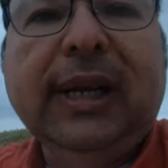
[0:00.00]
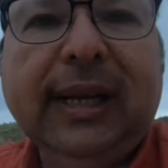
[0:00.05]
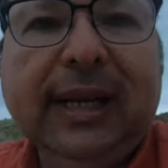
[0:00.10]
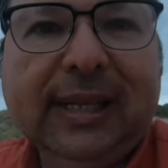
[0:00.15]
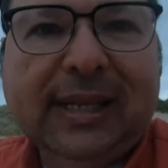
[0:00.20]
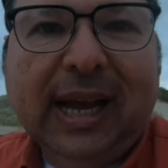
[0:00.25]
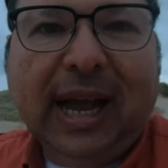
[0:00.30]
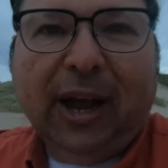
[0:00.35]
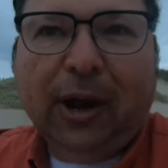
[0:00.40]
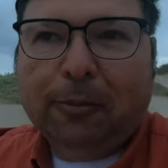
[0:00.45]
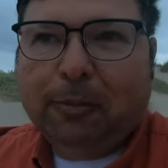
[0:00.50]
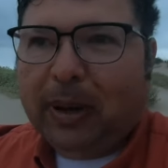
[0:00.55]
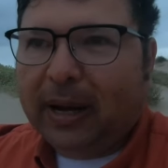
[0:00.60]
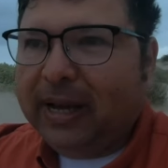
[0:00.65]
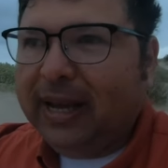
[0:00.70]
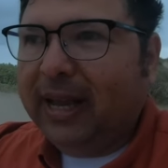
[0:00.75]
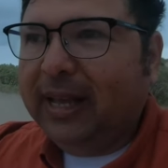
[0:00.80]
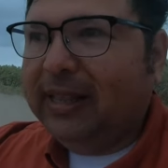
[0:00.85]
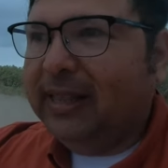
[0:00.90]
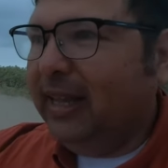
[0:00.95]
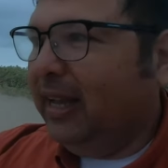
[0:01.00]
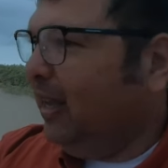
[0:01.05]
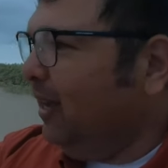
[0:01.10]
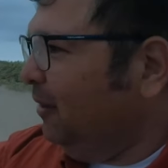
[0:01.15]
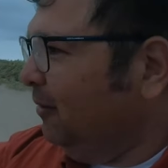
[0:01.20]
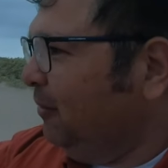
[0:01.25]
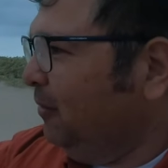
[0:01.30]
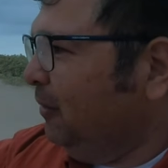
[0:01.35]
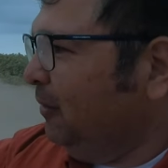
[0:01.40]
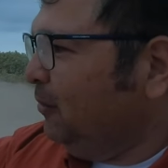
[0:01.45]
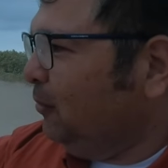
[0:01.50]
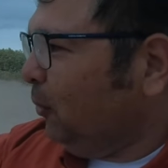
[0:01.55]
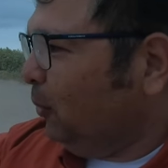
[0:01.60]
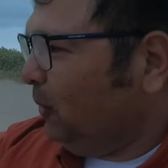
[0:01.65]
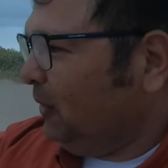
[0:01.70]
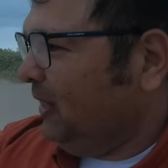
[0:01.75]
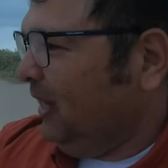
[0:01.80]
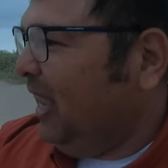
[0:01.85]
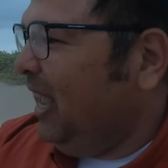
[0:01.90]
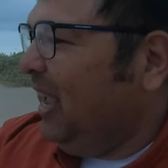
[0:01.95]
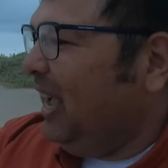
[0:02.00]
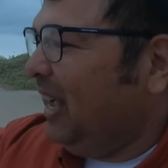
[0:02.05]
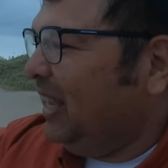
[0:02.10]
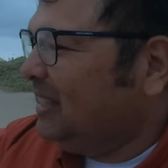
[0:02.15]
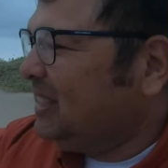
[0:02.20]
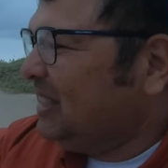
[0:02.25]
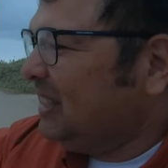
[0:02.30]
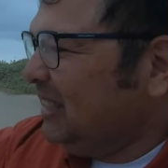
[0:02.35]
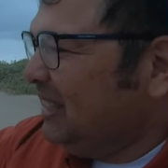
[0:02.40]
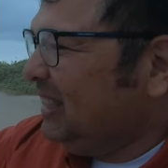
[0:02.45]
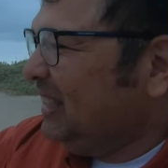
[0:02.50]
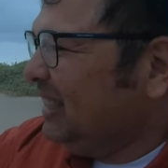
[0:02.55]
an entire paquete of tortillas.